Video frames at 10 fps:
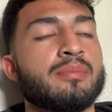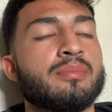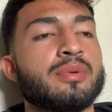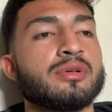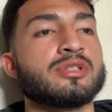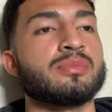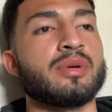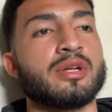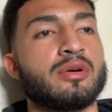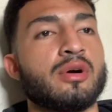builds a
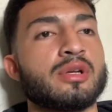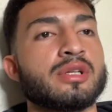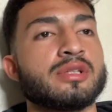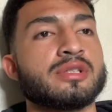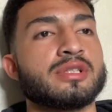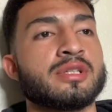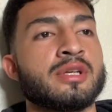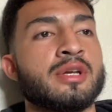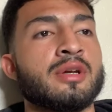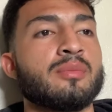better audience,
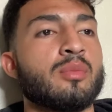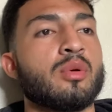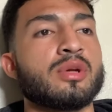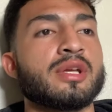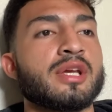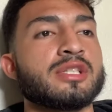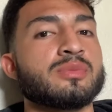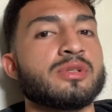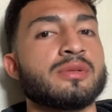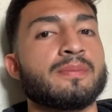more
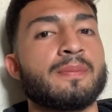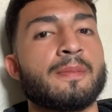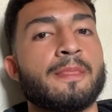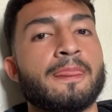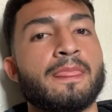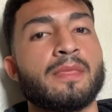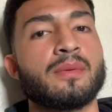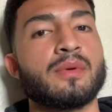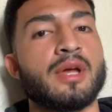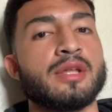engagement,
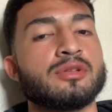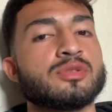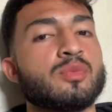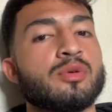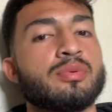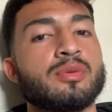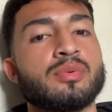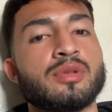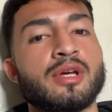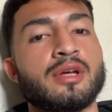and there's more
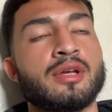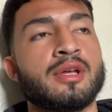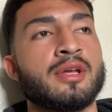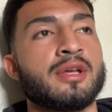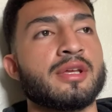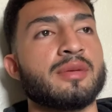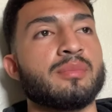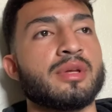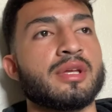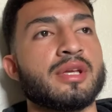people that can
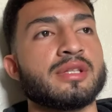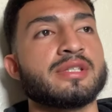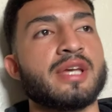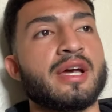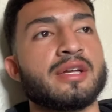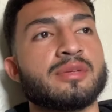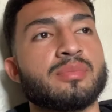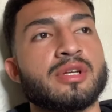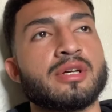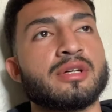be intact
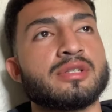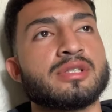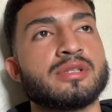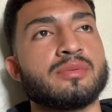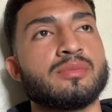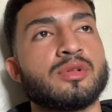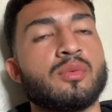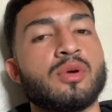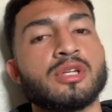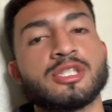because the
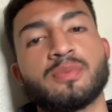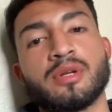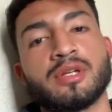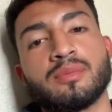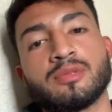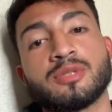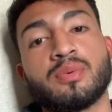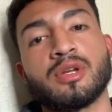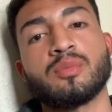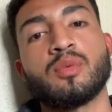word is
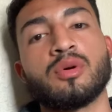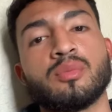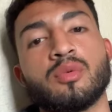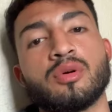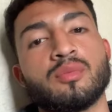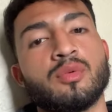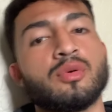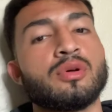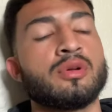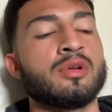spreading more and more and
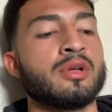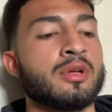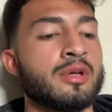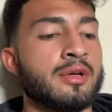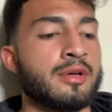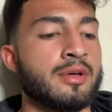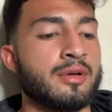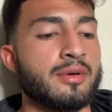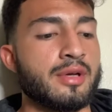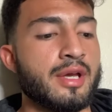more.
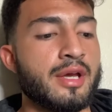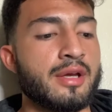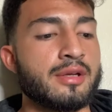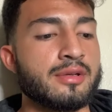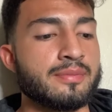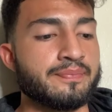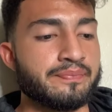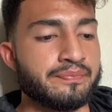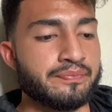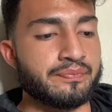And
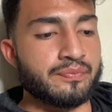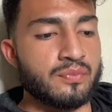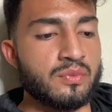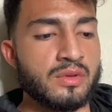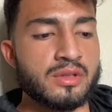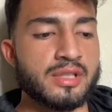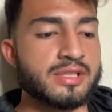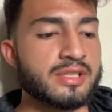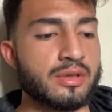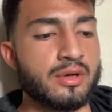
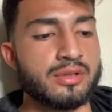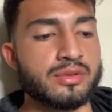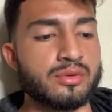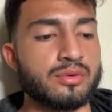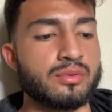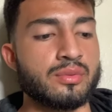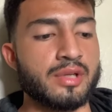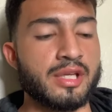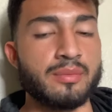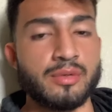this is all through
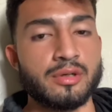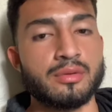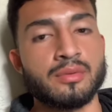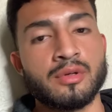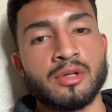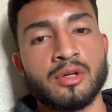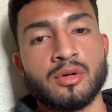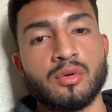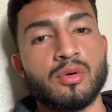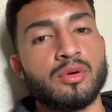email,
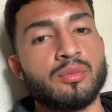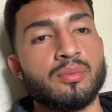or